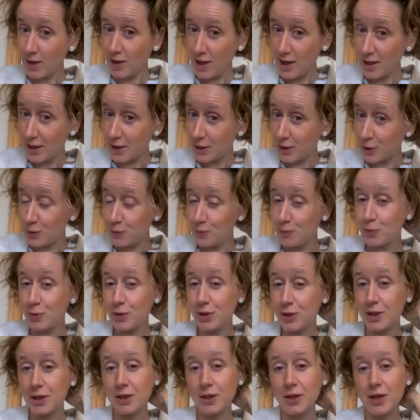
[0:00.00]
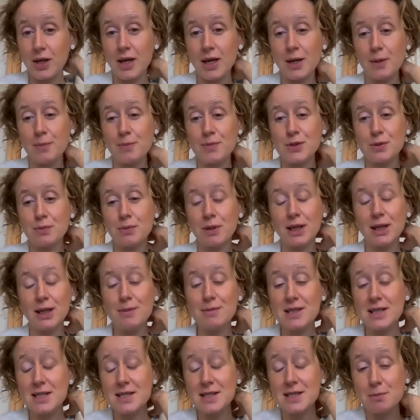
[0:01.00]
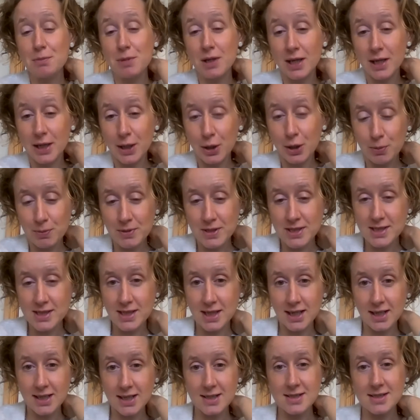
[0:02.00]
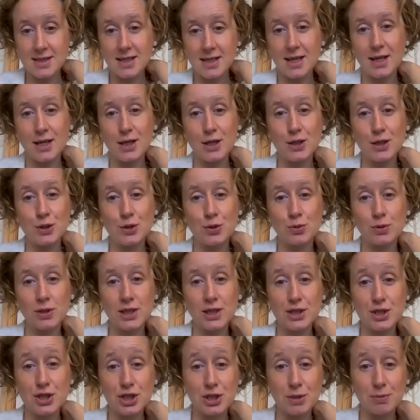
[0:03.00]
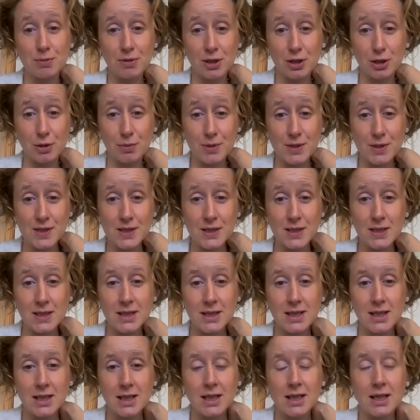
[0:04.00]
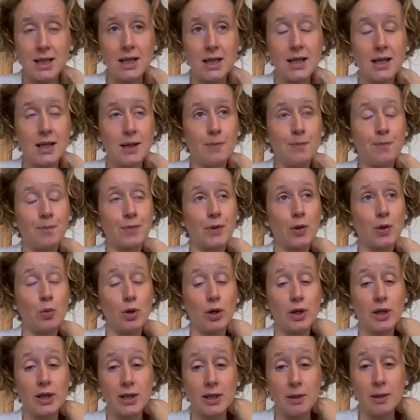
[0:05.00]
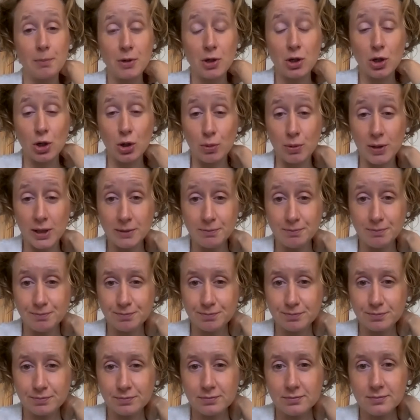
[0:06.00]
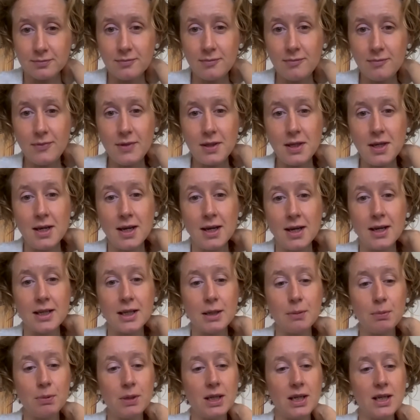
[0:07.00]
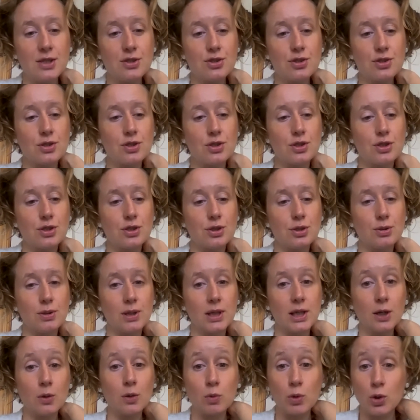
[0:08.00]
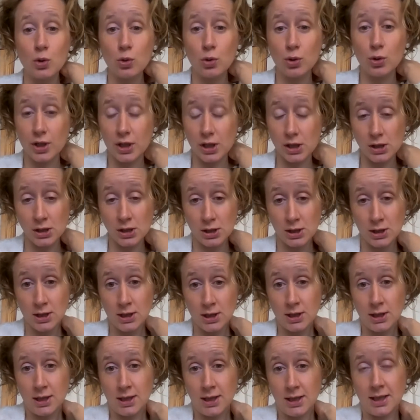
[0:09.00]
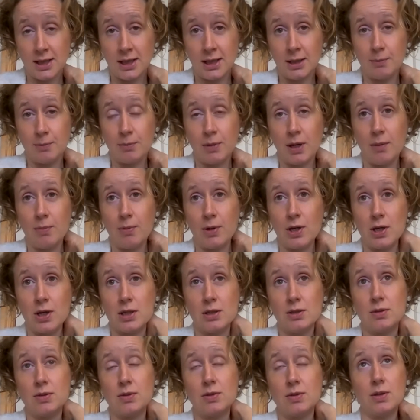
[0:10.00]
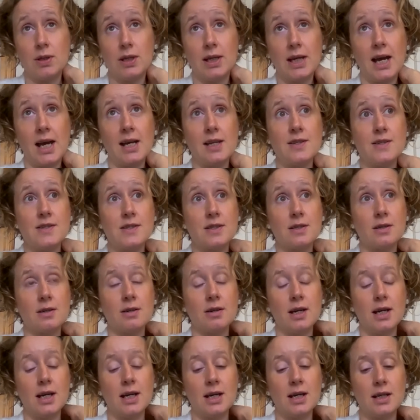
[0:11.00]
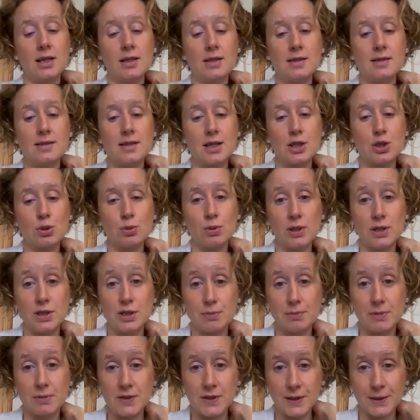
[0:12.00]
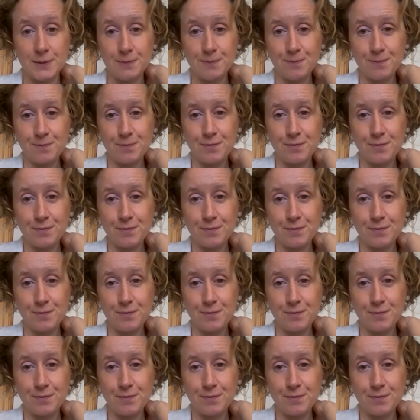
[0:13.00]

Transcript: Hi, good morning. So my name is Linsey Blair. I'm a sex and relationship therapist working up in Galway. And I've been asked just to do a little recording about cancer and sexual intimacy.